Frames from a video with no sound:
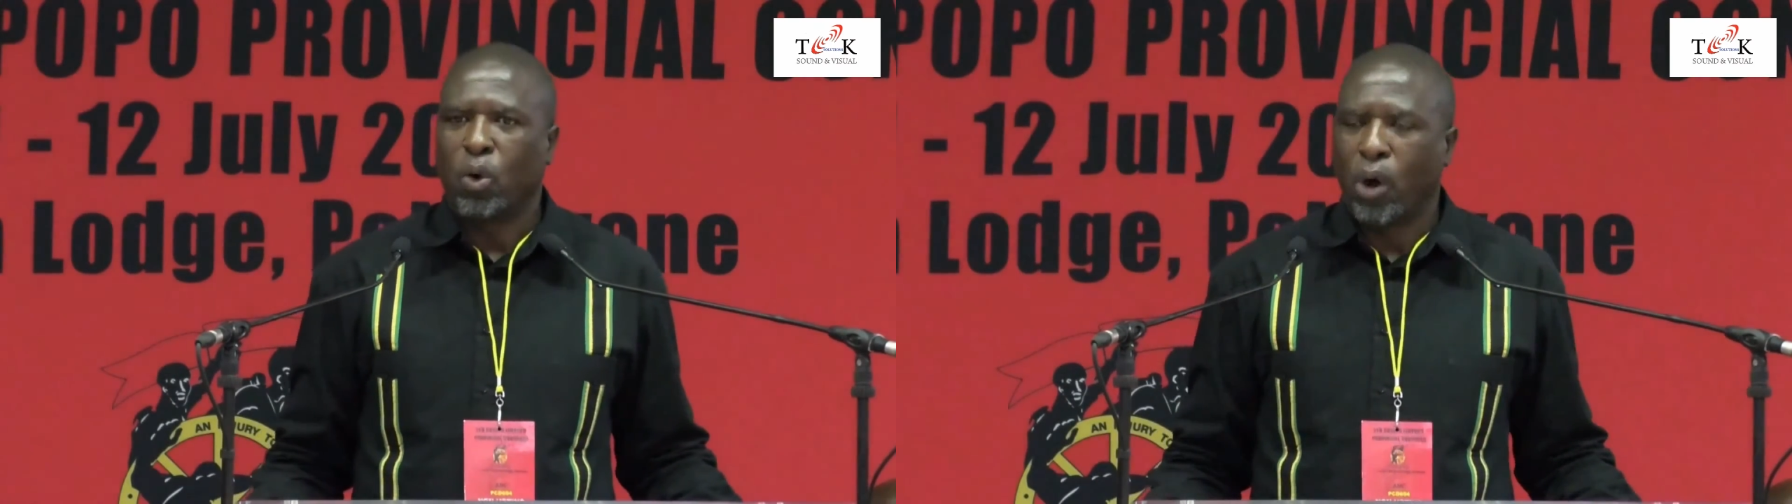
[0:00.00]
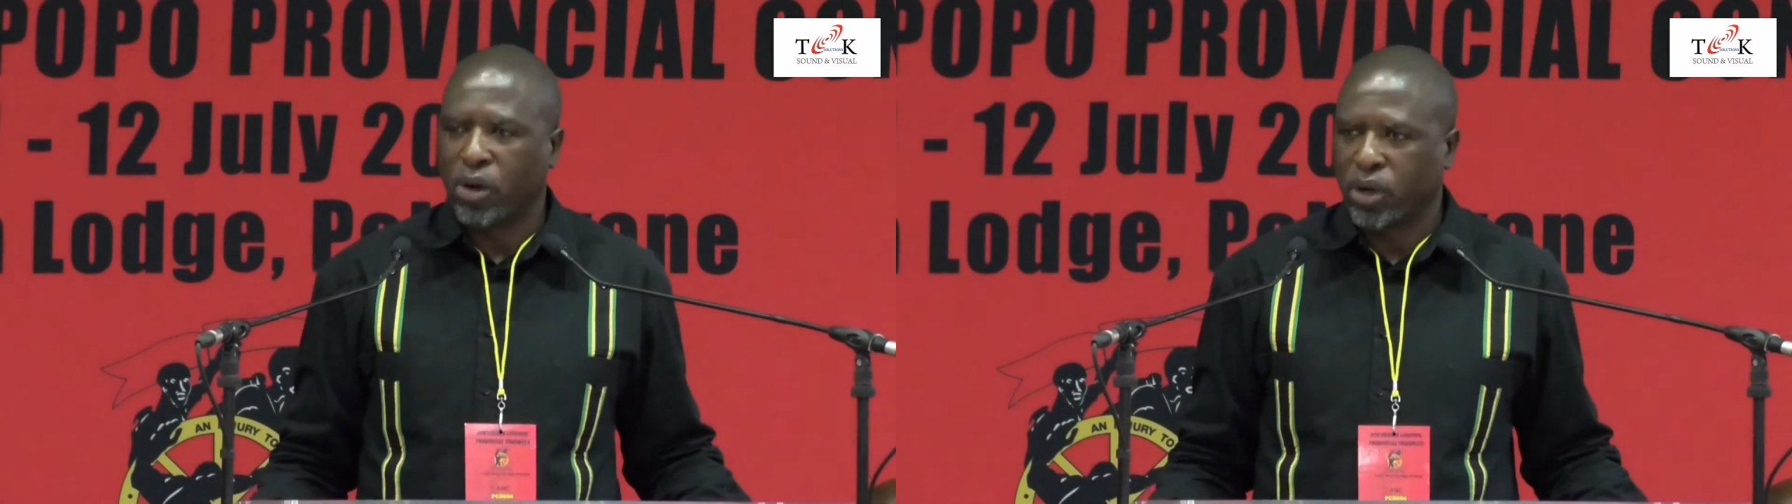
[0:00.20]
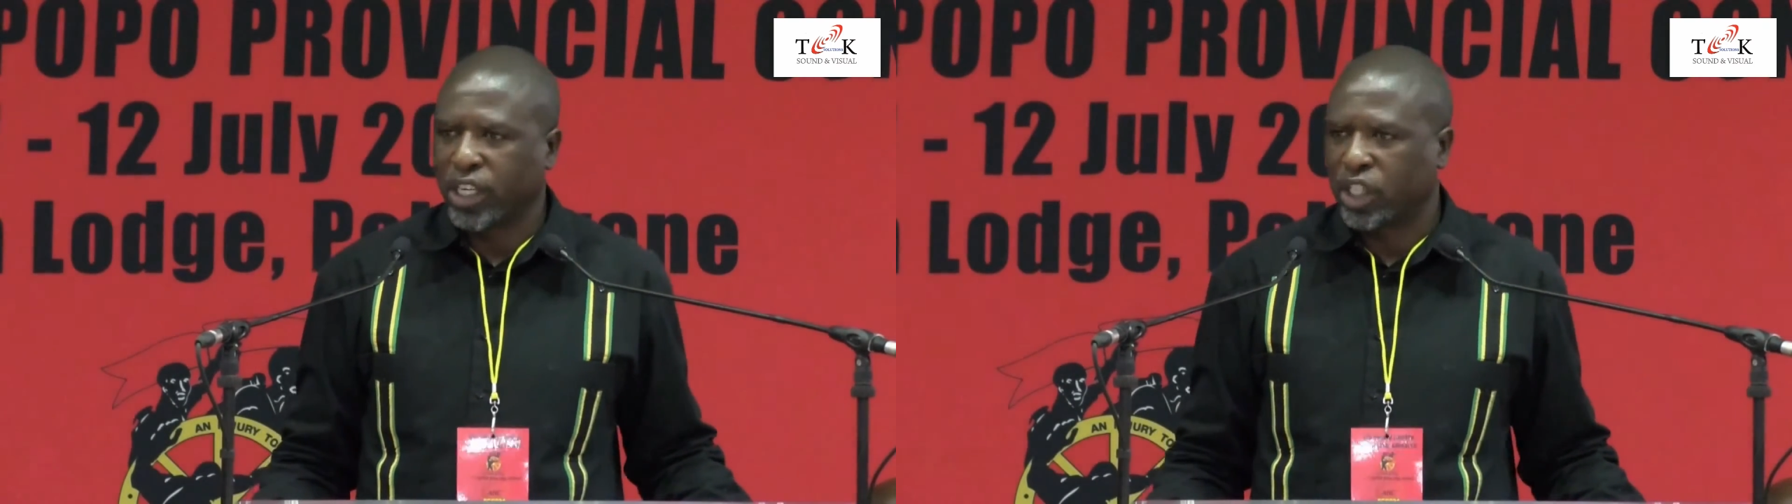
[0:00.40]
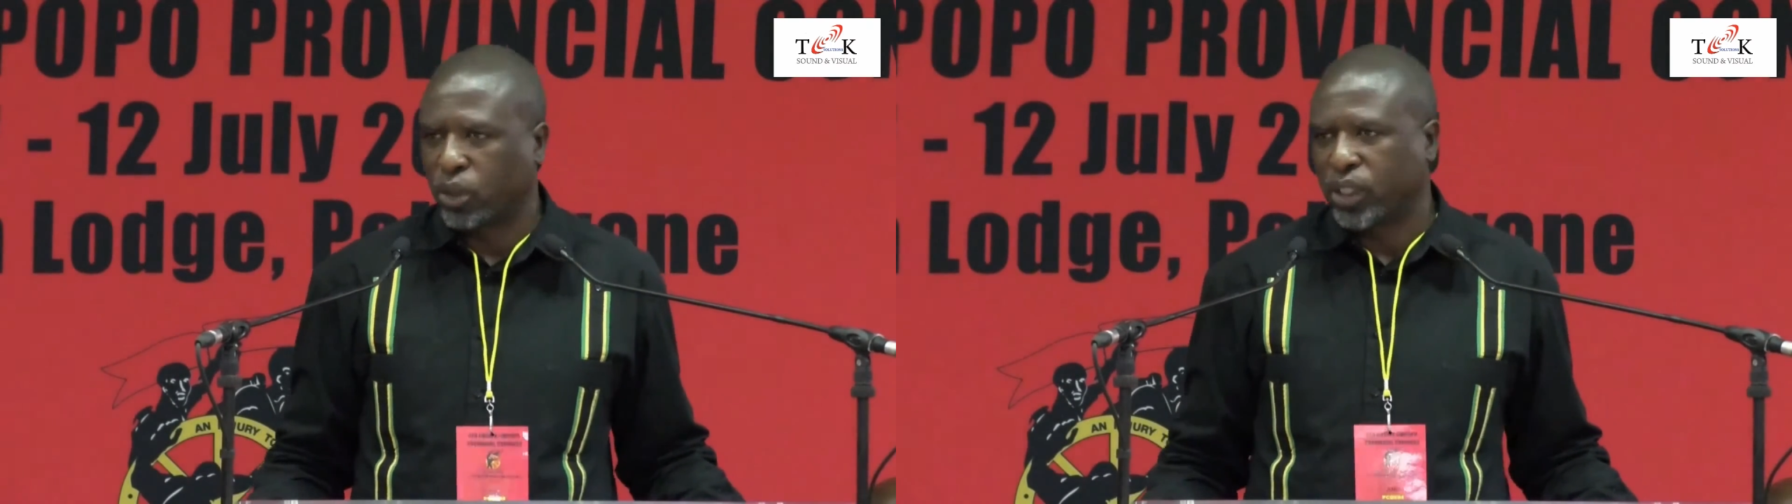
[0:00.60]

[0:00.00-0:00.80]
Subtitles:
we are not a